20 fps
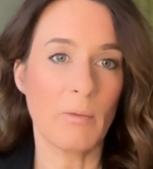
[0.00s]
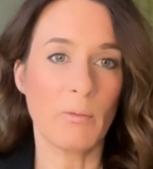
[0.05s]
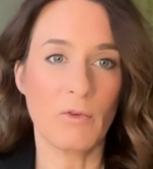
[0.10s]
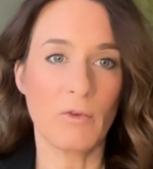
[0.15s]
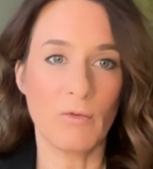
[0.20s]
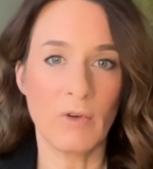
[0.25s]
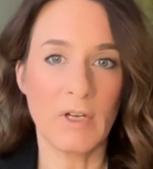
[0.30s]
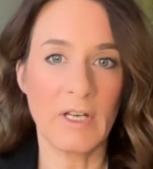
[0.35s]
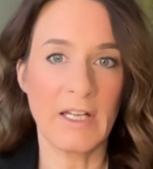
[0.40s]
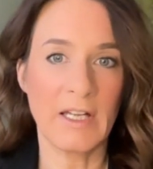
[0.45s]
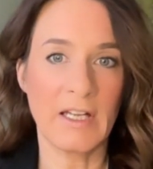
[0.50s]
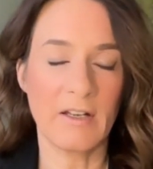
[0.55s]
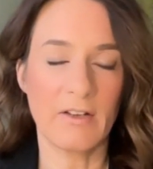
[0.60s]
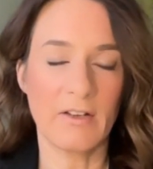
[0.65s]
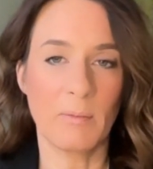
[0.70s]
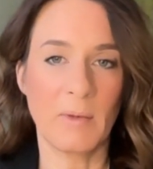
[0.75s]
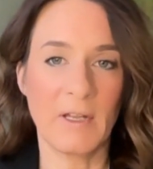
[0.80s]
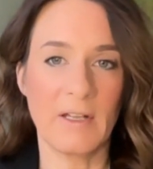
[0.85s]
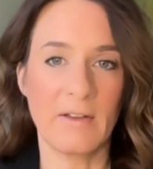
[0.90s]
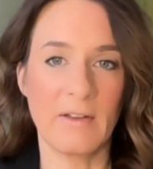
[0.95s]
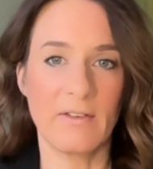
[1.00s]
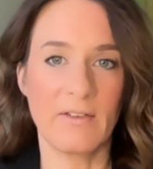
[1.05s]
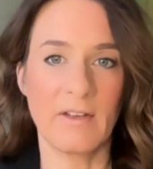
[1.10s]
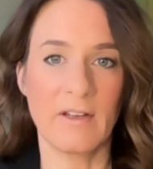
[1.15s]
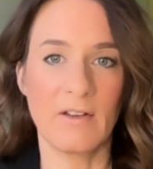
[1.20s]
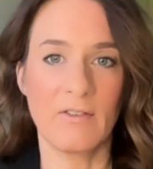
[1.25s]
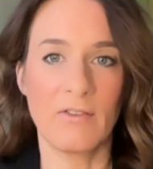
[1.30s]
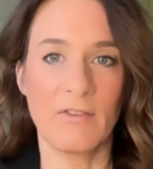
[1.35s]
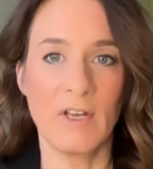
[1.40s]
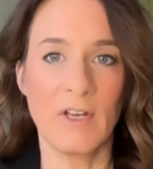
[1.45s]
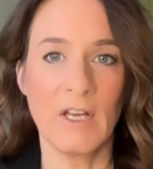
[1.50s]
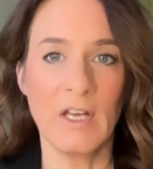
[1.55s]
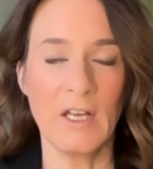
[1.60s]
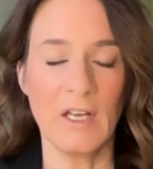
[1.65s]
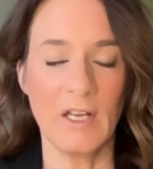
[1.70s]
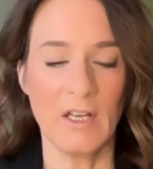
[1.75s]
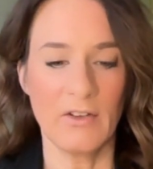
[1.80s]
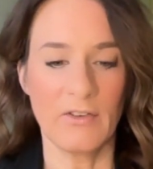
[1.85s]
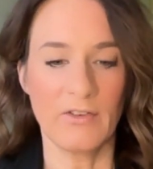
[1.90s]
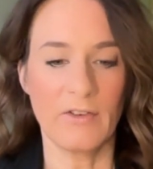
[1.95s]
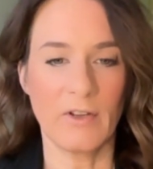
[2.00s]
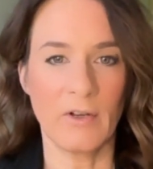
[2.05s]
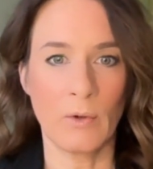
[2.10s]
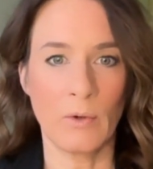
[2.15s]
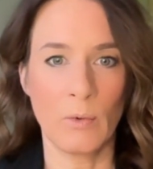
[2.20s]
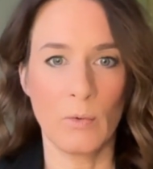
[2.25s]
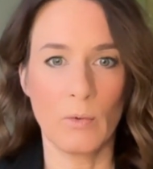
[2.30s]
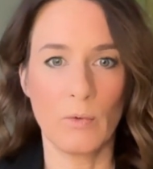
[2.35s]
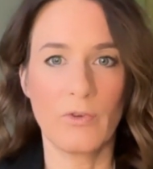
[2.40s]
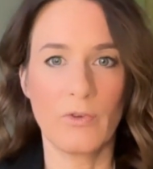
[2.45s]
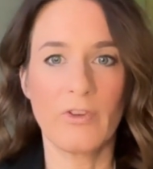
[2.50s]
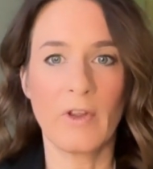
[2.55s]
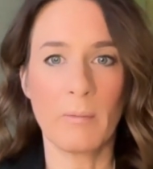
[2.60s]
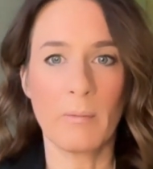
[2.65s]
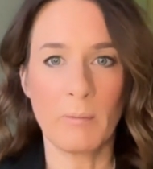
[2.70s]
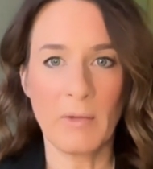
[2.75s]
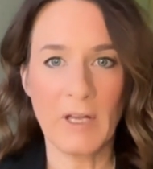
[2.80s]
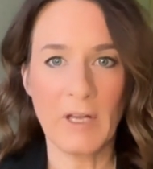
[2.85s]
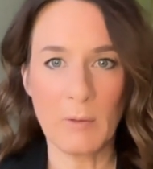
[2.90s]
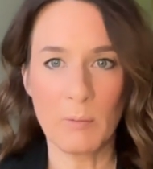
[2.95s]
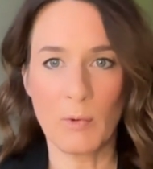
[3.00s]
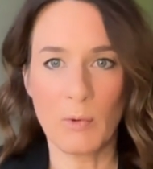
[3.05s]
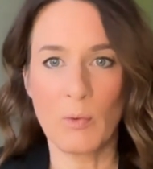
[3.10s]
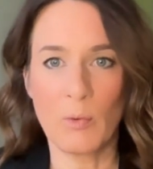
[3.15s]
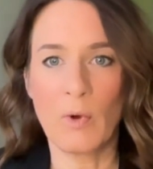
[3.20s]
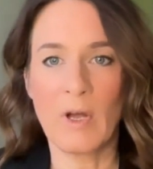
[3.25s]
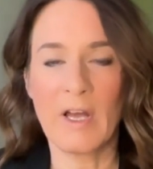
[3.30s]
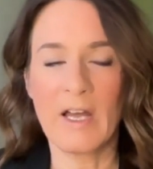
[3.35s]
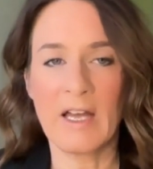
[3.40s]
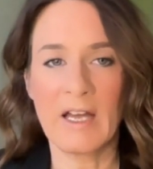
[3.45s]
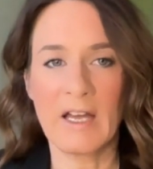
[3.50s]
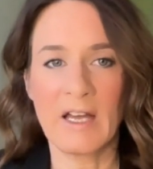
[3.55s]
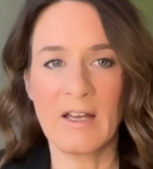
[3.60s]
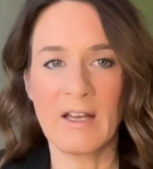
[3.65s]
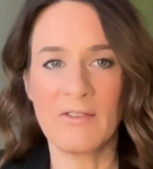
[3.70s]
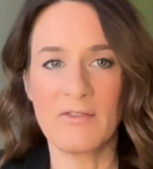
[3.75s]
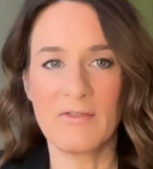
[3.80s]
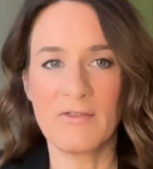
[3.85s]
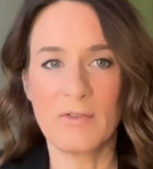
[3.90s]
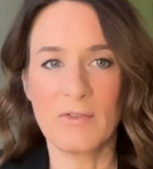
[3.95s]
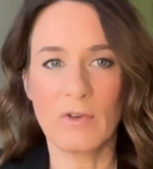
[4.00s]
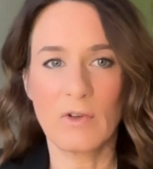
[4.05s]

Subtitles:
really expensive. So some people have